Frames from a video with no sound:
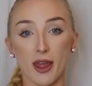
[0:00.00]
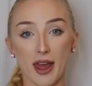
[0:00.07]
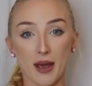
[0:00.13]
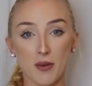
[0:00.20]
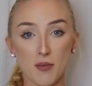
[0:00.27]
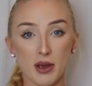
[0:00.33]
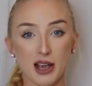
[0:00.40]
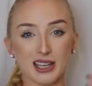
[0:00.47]

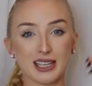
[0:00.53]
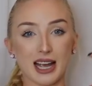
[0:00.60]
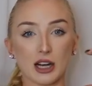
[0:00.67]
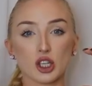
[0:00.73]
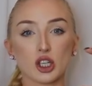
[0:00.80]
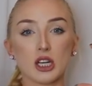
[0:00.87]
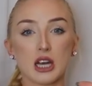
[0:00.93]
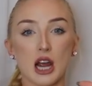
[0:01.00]
them. It's
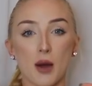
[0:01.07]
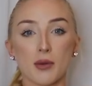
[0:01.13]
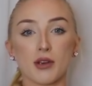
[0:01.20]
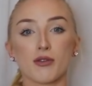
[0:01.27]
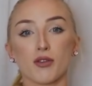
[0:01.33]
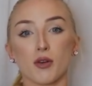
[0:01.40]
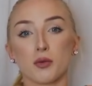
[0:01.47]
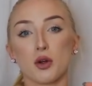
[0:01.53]
actually
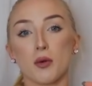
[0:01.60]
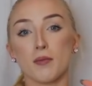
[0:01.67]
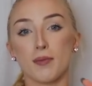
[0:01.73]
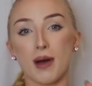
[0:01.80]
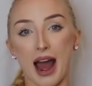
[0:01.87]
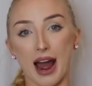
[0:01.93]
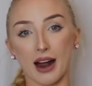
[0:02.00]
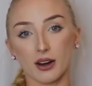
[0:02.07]
coming from your
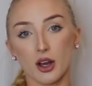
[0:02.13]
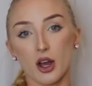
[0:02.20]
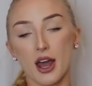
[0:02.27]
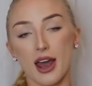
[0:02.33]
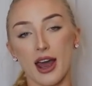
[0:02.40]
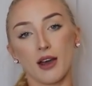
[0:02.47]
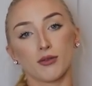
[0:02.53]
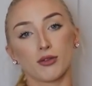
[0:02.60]
back
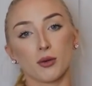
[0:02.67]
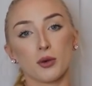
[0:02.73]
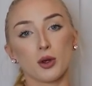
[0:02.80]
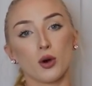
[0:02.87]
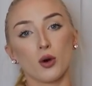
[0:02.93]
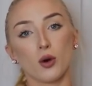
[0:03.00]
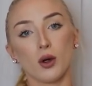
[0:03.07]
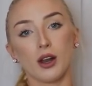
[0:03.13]
and from
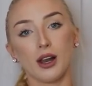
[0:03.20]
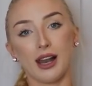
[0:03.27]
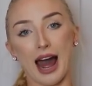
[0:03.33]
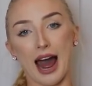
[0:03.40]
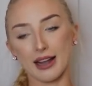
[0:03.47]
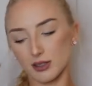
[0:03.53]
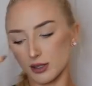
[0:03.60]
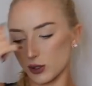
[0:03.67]
your
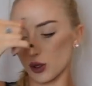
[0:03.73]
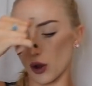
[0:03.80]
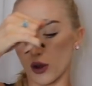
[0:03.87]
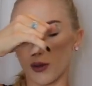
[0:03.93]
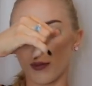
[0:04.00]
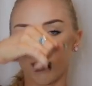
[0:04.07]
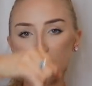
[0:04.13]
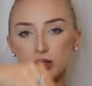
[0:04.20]
lats, so
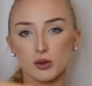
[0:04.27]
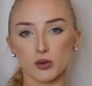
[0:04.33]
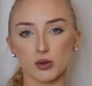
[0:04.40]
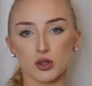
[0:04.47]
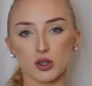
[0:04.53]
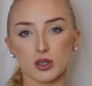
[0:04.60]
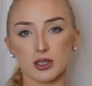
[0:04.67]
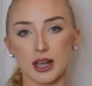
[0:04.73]
the
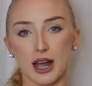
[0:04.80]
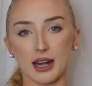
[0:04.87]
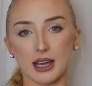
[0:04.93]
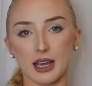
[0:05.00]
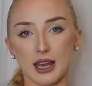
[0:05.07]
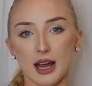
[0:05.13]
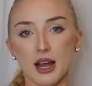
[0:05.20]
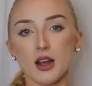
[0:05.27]
muscles just down
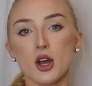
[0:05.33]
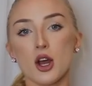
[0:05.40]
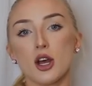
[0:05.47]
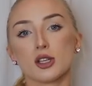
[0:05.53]
here.